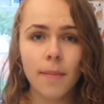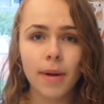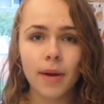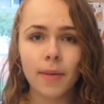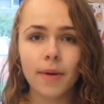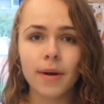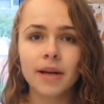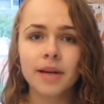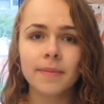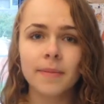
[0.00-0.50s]
But
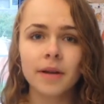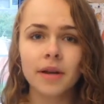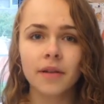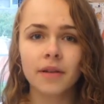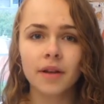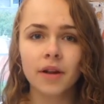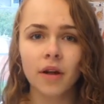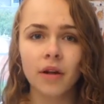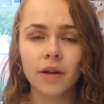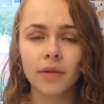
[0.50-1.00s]
I wanted to
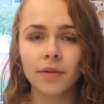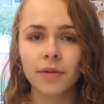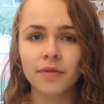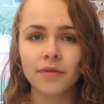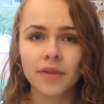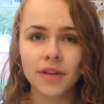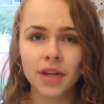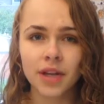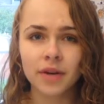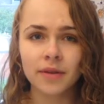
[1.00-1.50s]
bundle it all in
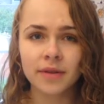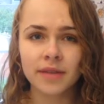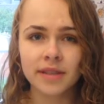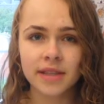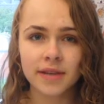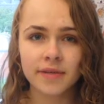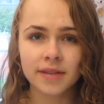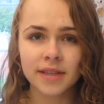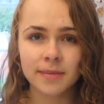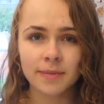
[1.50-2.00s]
one video
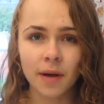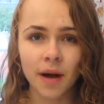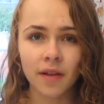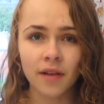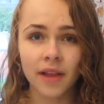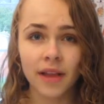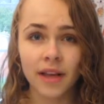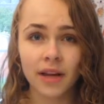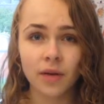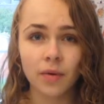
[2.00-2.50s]
instead of
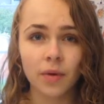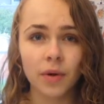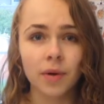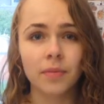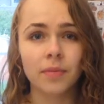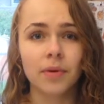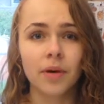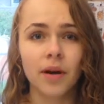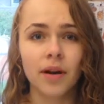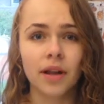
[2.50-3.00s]
spotlighting
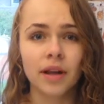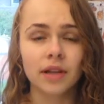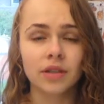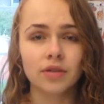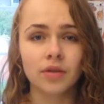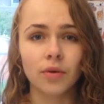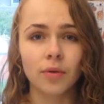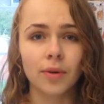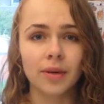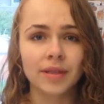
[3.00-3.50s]
one
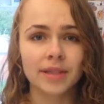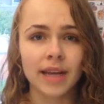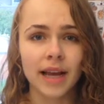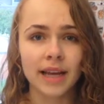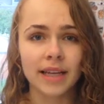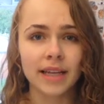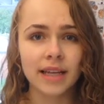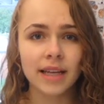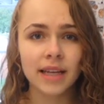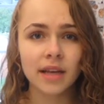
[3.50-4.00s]
product or one
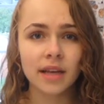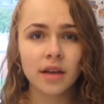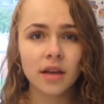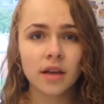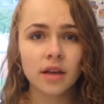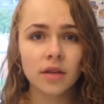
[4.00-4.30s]
technique.